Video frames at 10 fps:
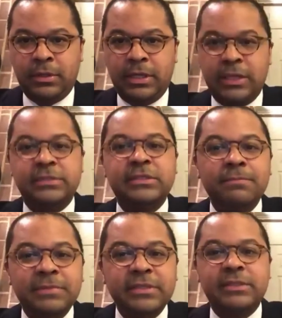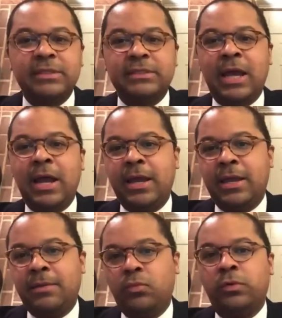in some distant
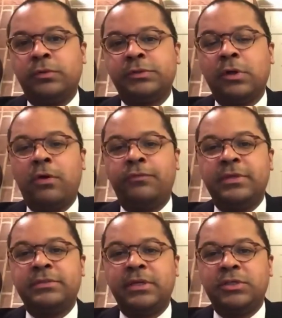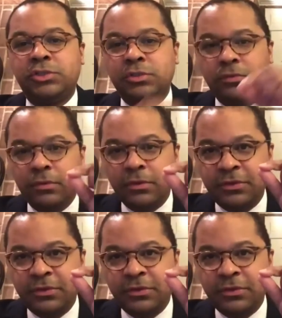time will solve this issue.